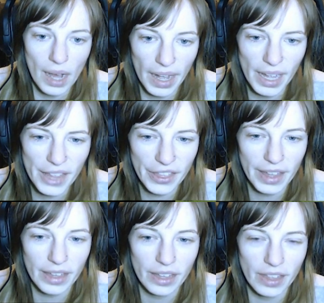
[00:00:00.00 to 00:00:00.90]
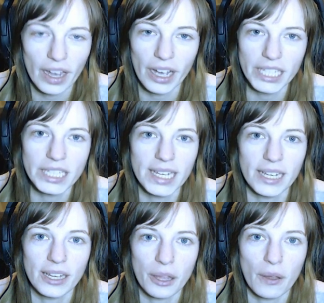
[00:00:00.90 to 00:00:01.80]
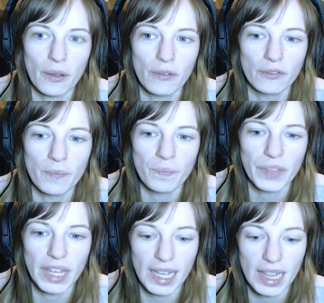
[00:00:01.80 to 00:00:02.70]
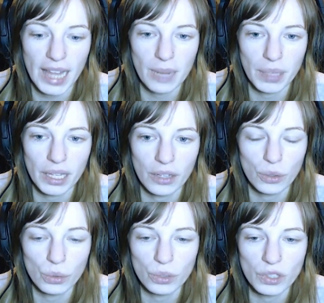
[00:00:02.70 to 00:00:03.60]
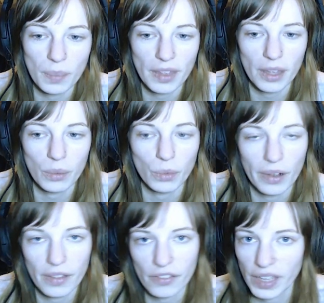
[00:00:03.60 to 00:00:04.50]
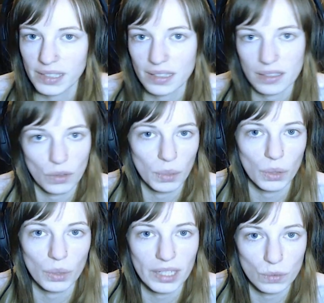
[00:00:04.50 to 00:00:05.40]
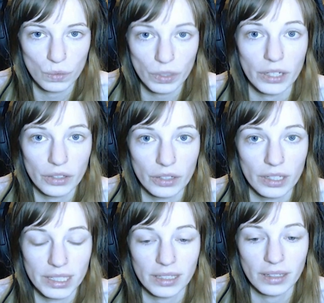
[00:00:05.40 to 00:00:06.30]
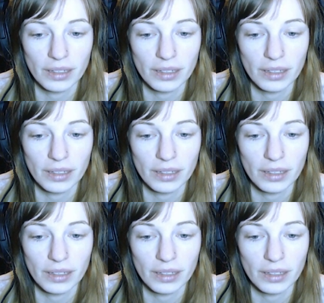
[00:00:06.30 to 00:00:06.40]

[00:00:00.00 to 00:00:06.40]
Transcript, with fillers: I think the idea of the clan being called something with one of the phases of the moon is a really good idea.